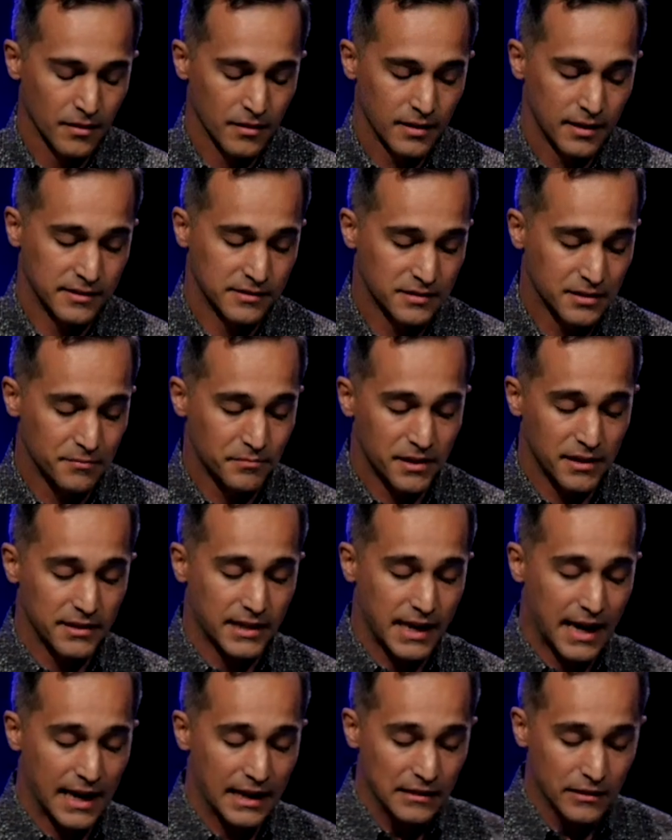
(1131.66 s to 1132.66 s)
And something
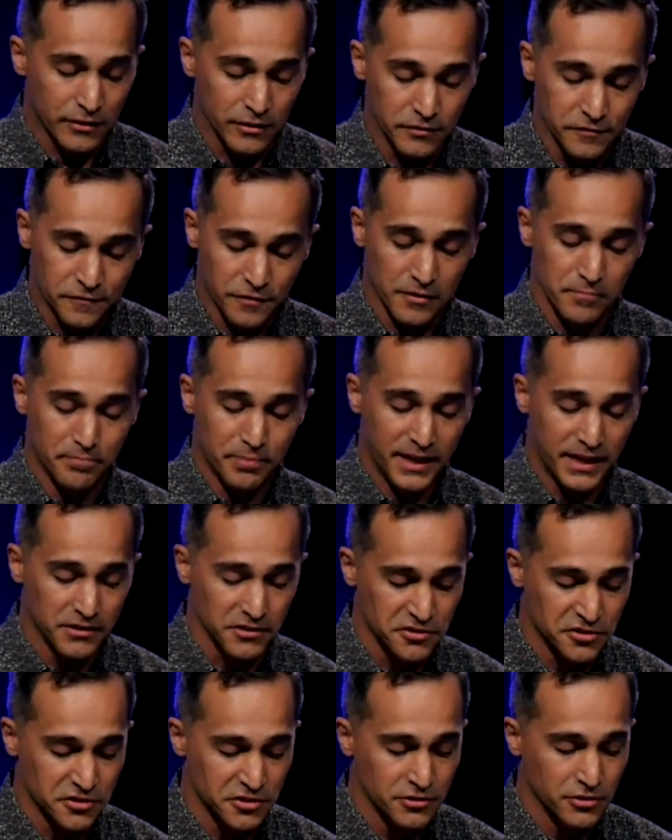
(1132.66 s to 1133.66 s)
that I learned from
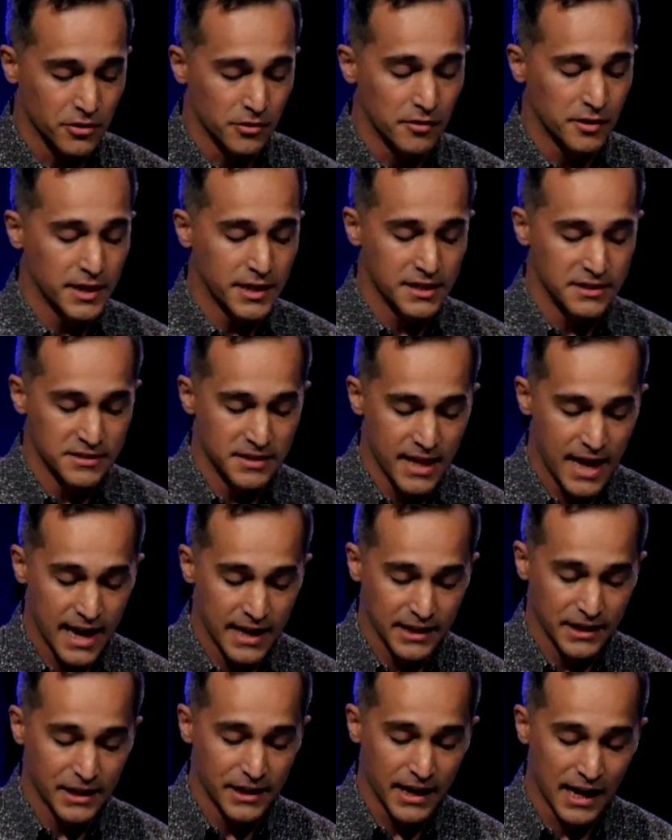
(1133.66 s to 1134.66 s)
Peter's story is
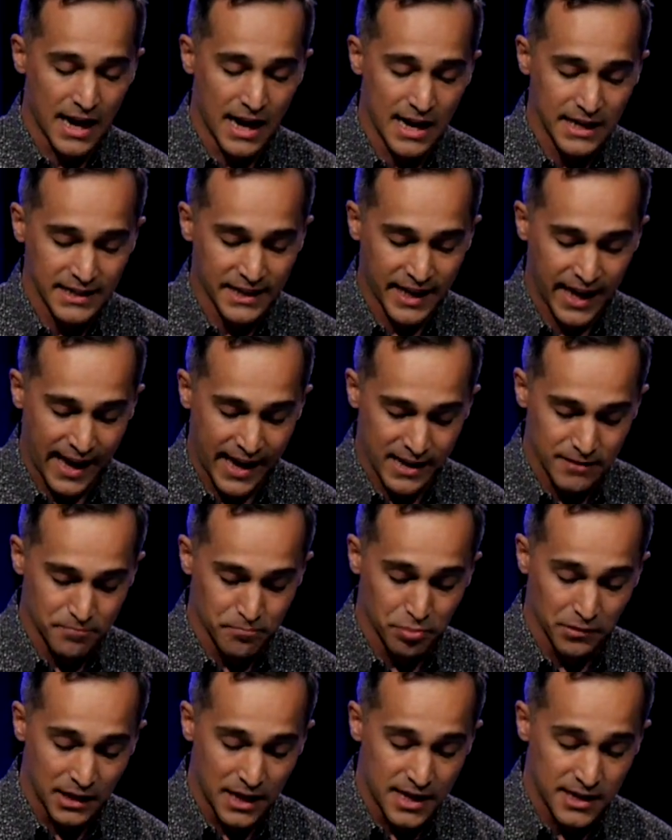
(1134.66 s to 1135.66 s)
that God can't
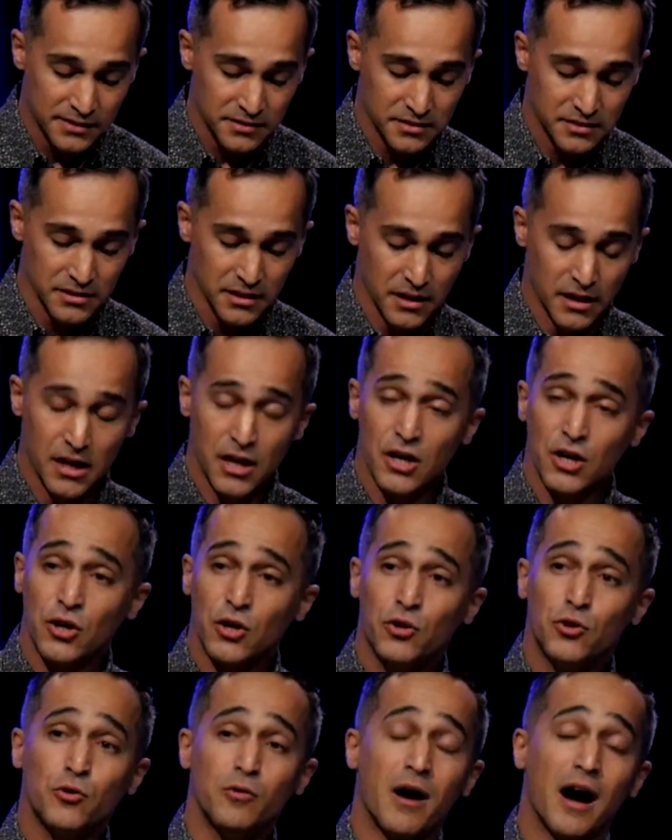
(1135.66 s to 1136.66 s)
bless
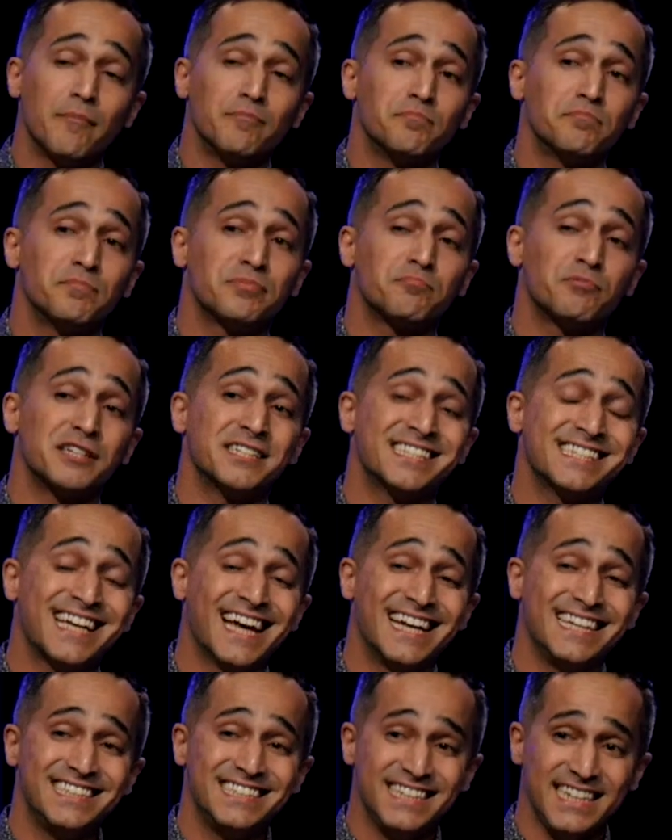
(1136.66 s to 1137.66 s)
who I'm
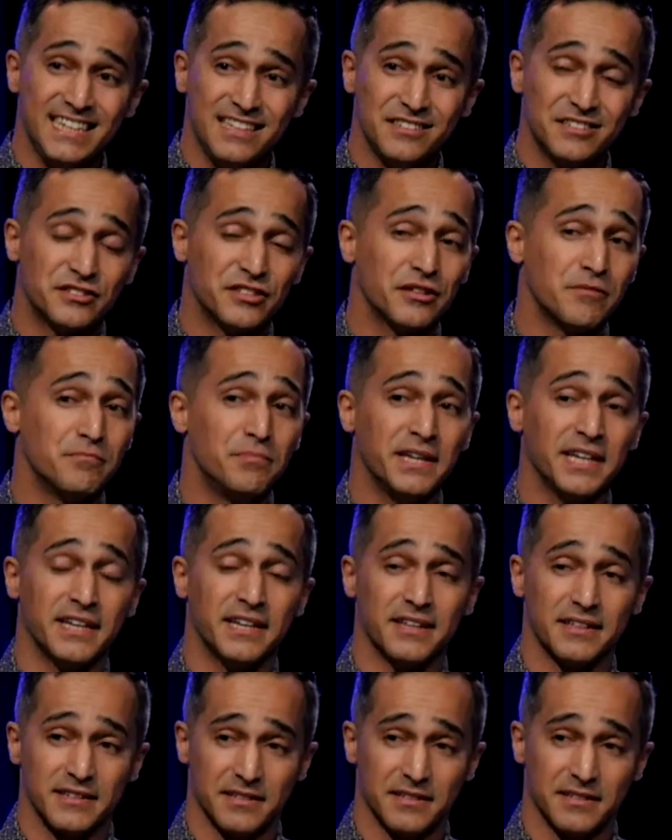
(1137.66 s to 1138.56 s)
pretending to be.